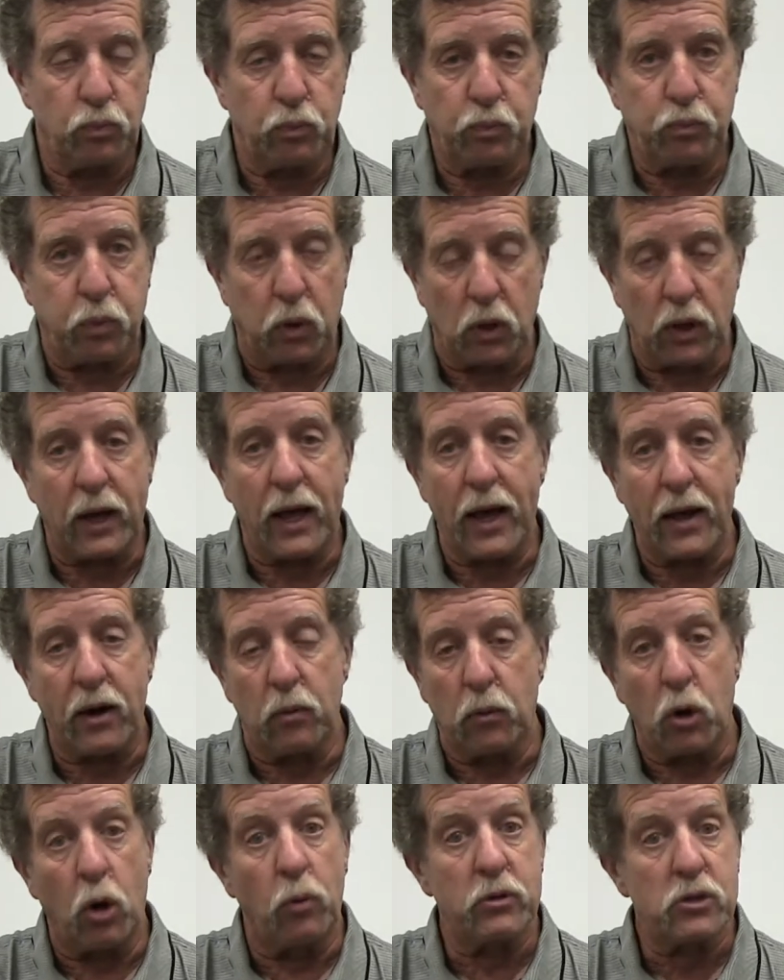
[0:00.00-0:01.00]
pull it out at a
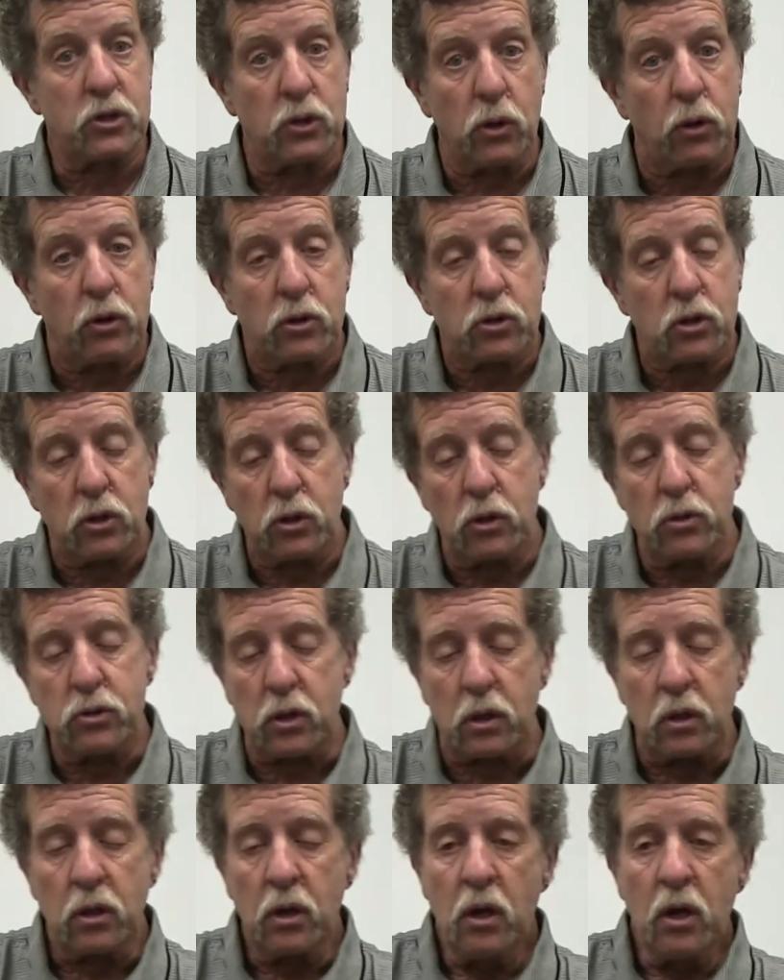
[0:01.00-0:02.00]
moment's notice and use
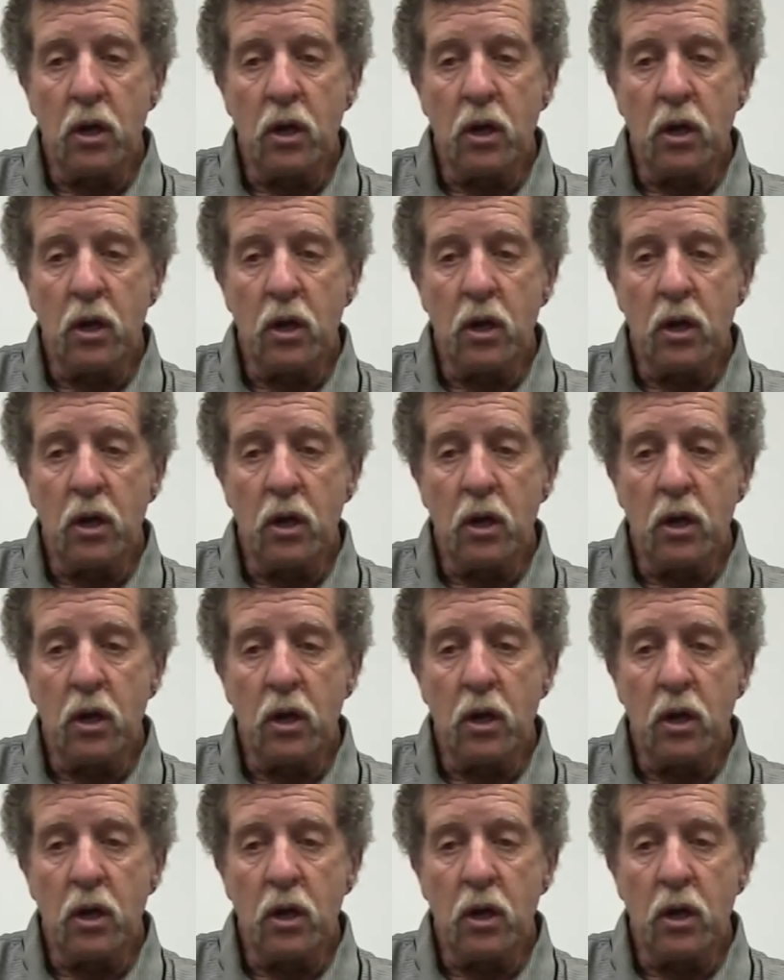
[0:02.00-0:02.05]
it.